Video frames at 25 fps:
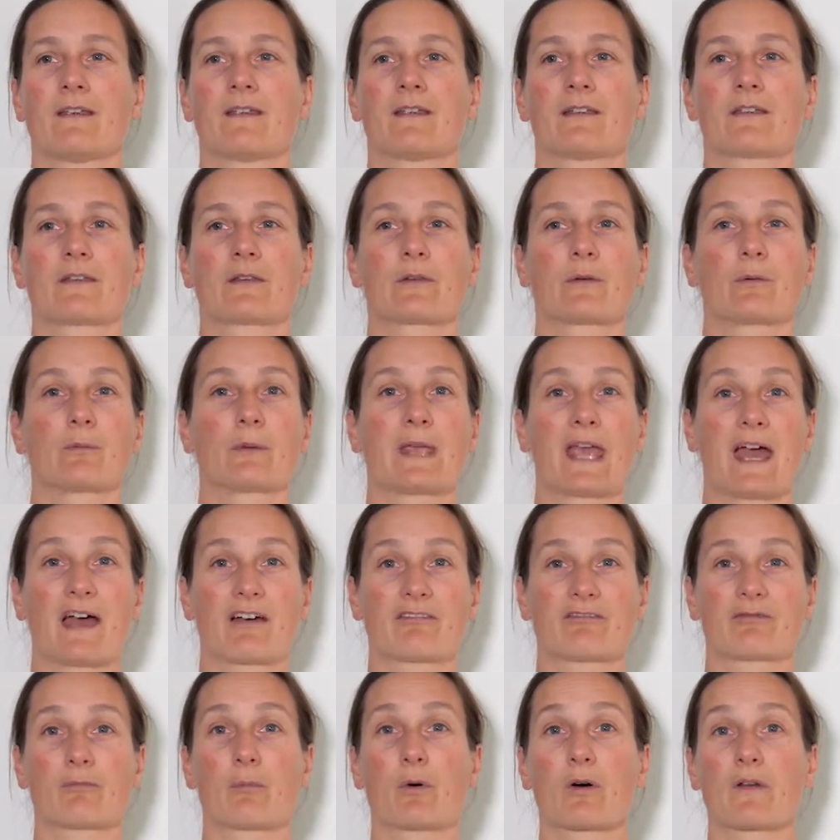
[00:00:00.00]
So we
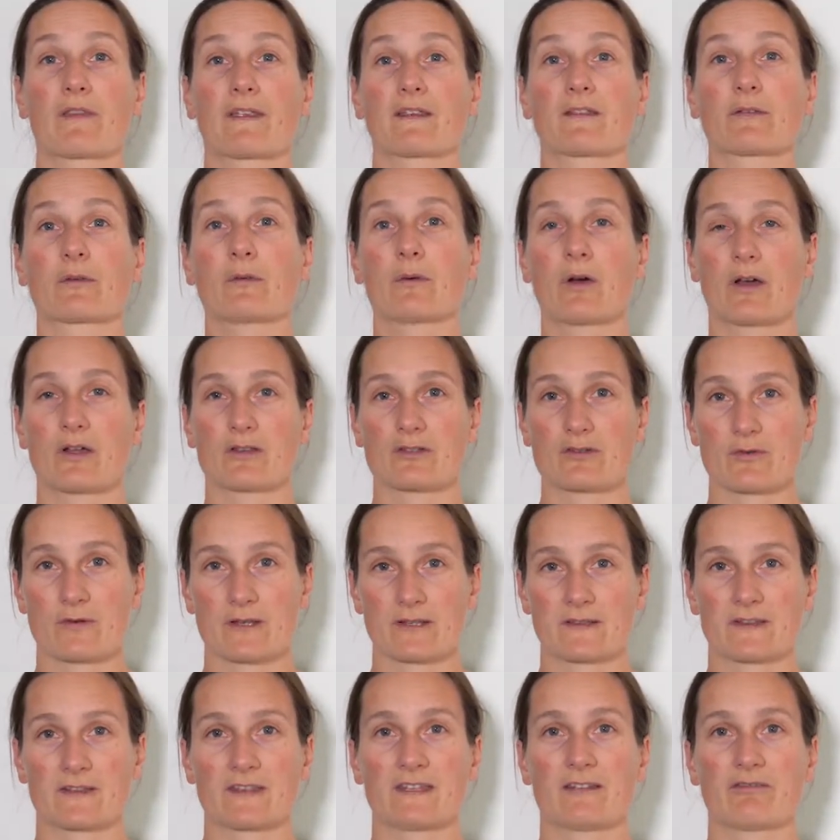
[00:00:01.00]
have more than
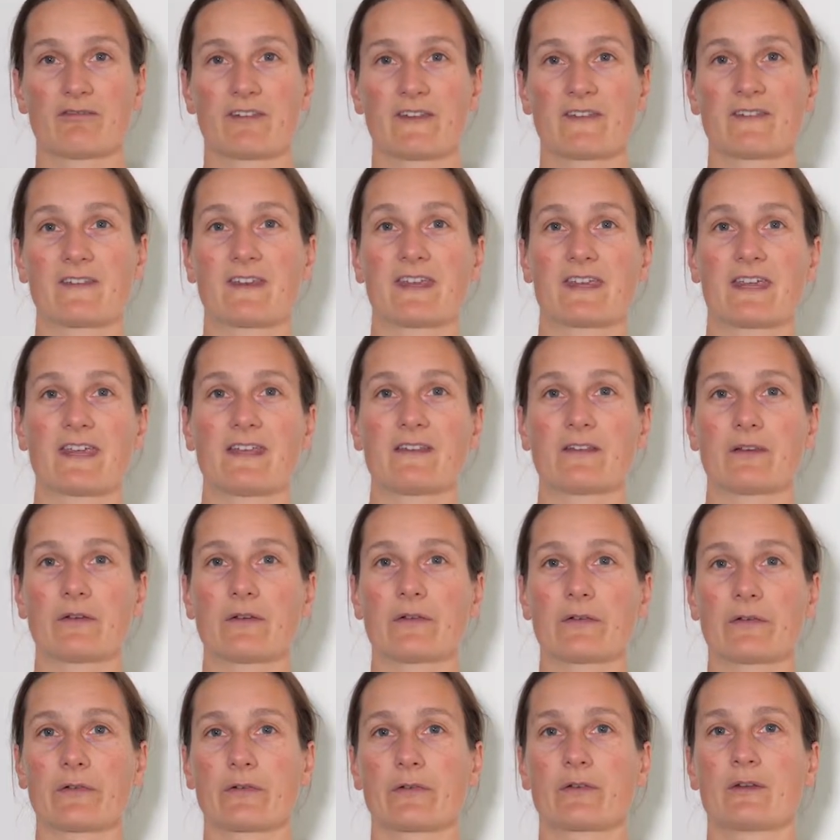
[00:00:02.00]
200
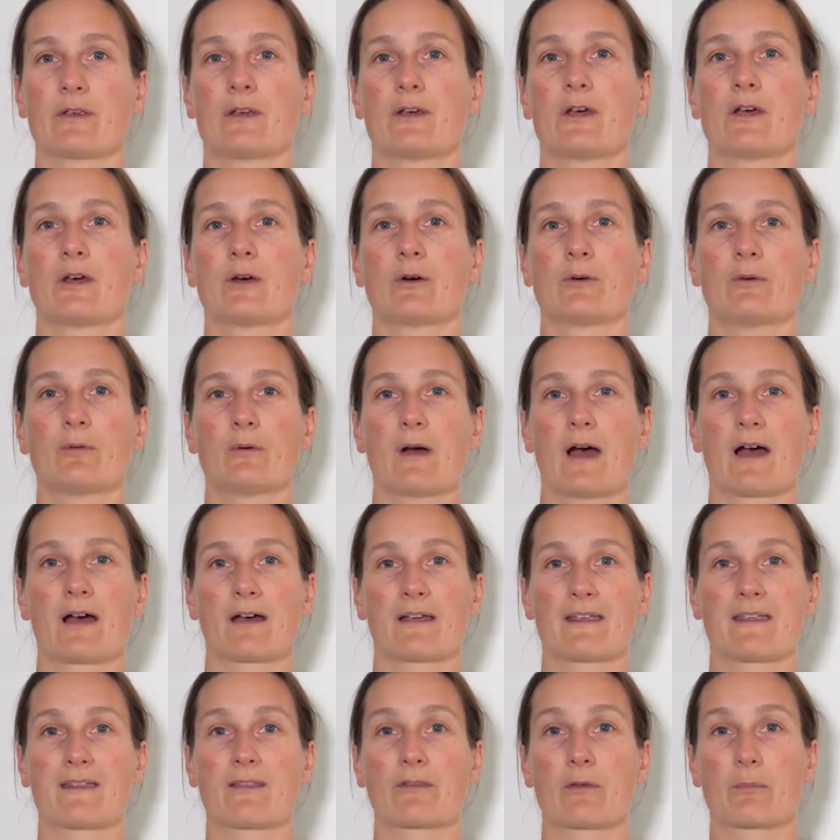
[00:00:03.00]
investigators who
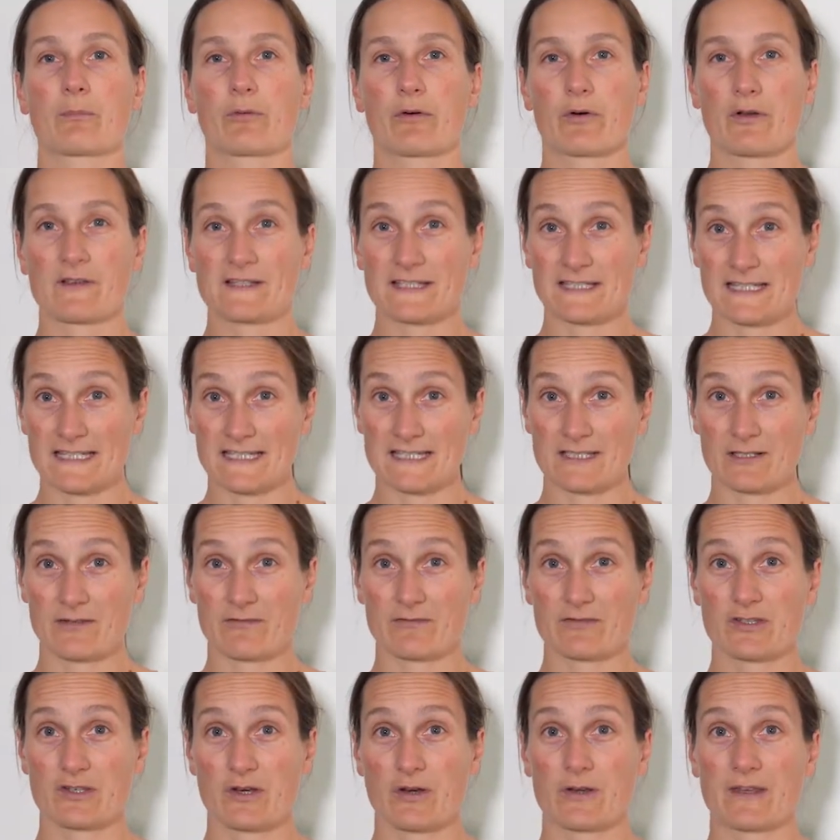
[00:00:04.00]
are in the process
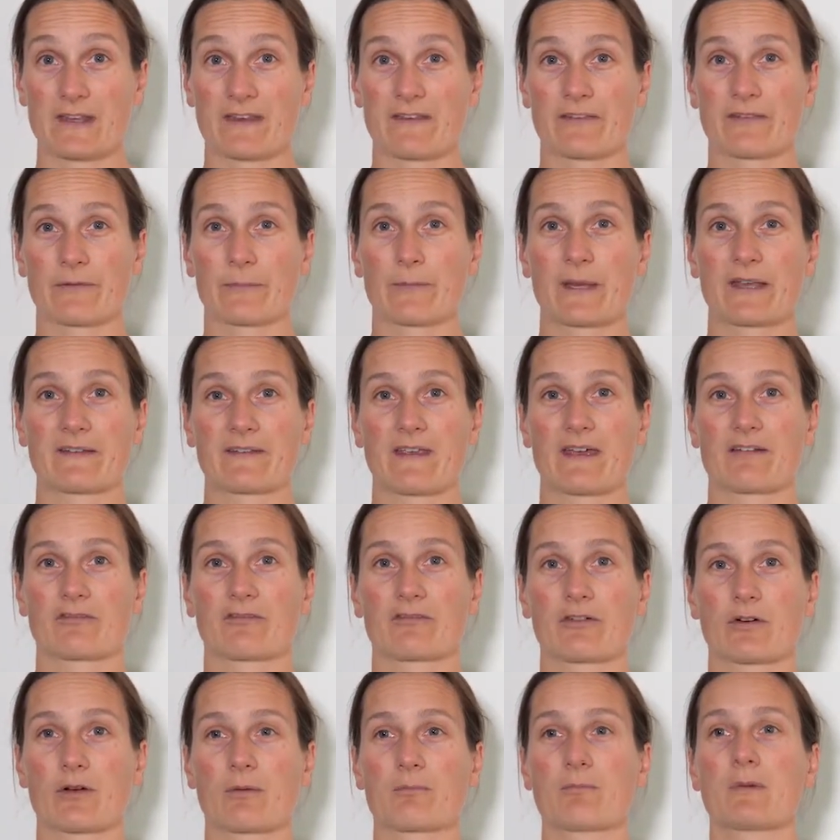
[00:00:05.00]
of joining SPECTA
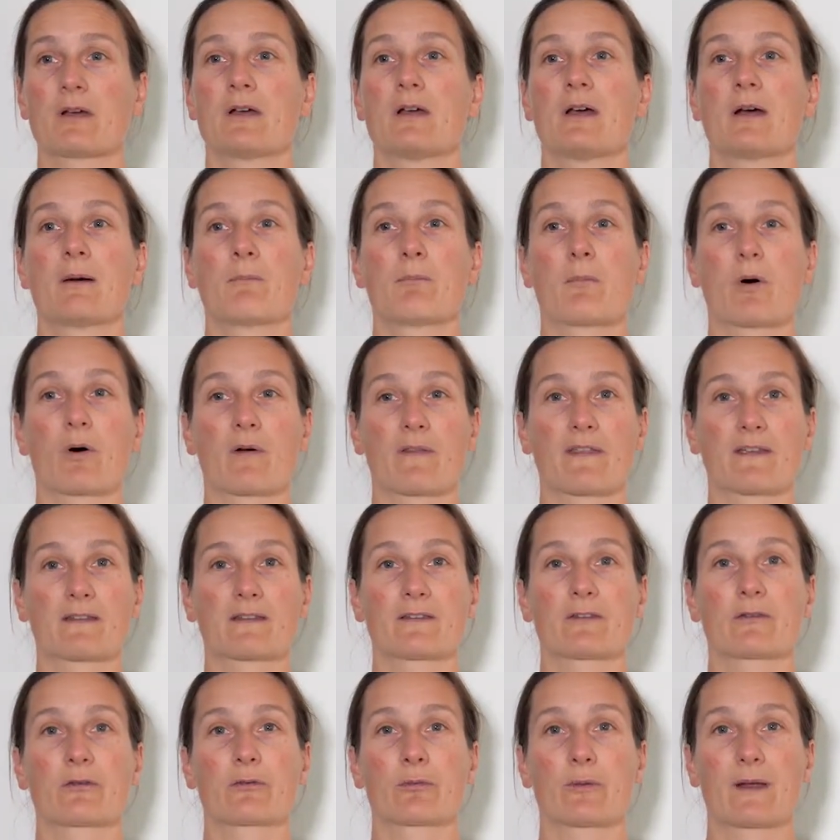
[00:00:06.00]
from more
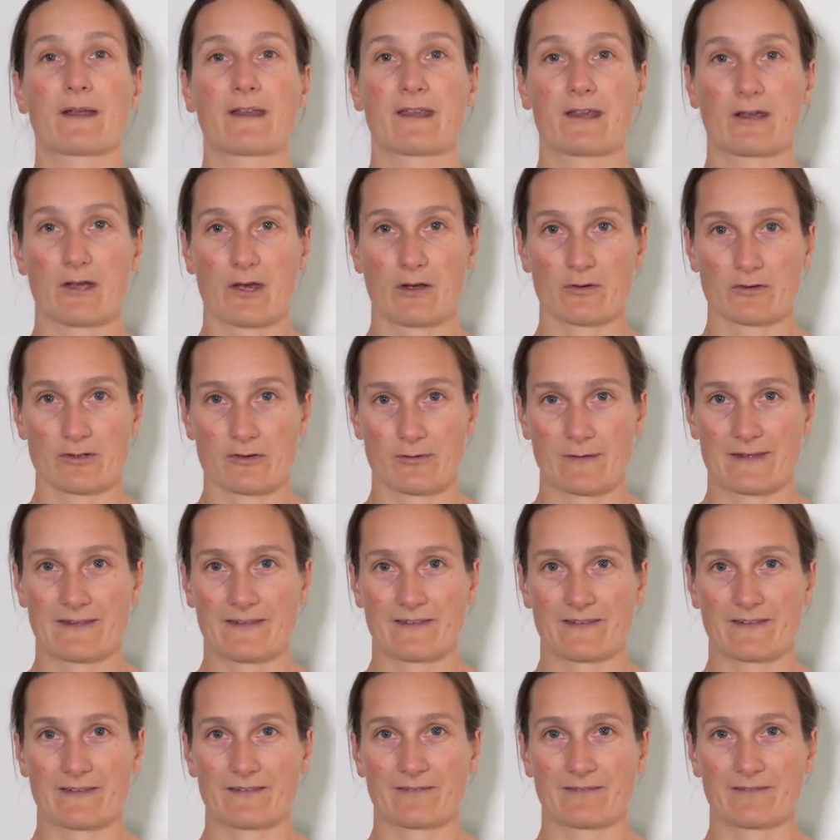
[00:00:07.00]
than 20 countries.